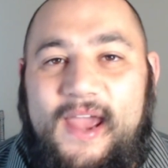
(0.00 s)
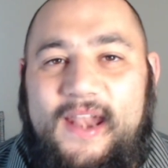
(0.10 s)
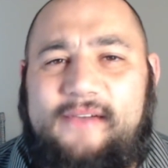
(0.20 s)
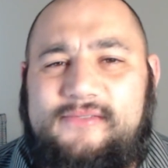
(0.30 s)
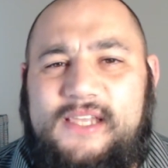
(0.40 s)

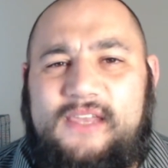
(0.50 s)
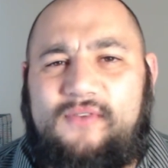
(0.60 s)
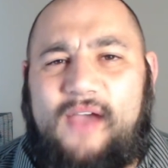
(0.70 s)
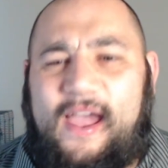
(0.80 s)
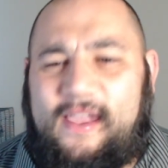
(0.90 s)
And I will see you
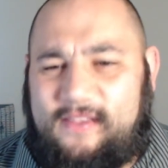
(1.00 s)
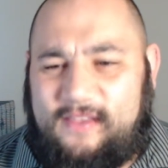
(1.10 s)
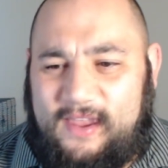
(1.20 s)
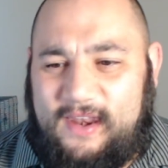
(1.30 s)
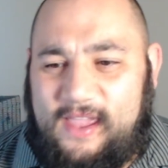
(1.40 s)
guys
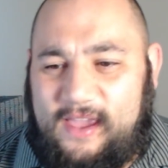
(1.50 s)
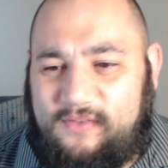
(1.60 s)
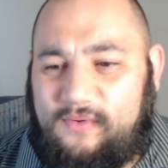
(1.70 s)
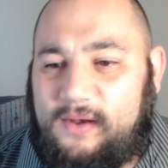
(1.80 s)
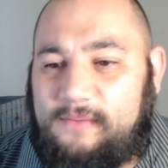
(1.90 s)
in the next
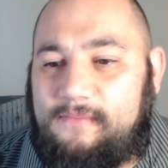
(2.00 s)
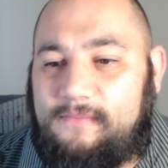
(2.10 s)
one.